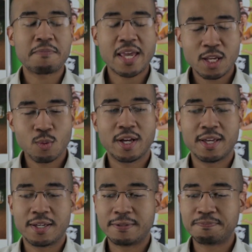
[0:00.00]

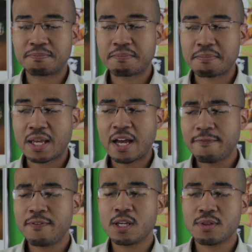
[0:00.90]
Anyway, I
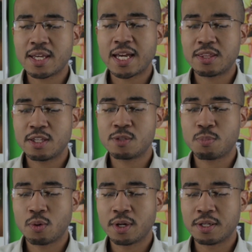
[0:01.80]
figure that at this
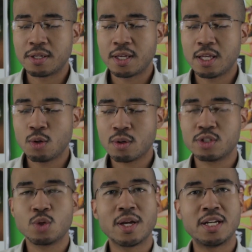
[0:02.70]
point, in order
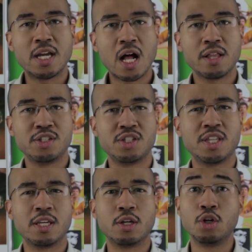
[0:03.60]
to acknowledge
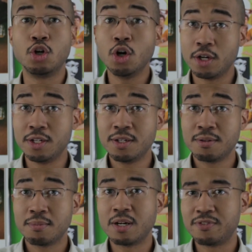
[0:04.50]
the good
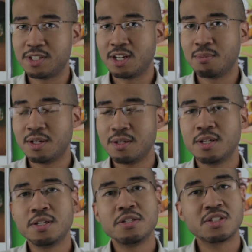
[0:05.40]
of cinema,
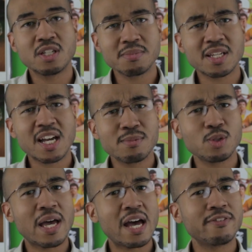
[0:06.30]
sometimes
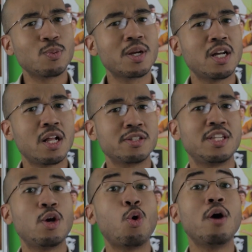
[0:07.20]
you have to acknowledge
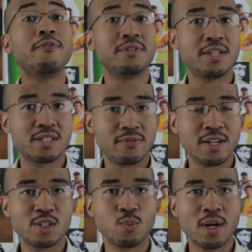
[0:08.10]
the awfulness of it
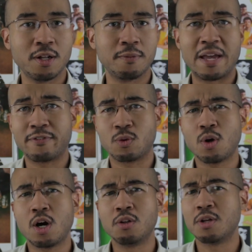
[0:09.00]
as well. After
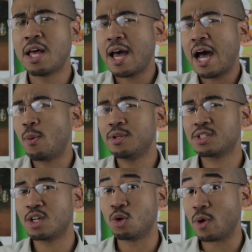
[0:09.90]
all, how else
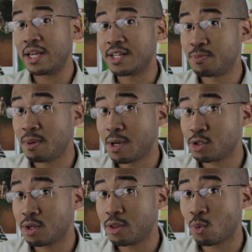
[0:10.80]
can greatness be
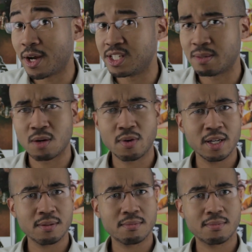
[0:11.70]
measured otherwise, am I
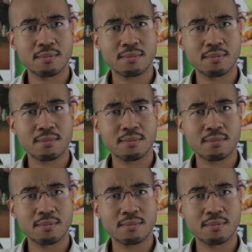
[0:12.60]
right?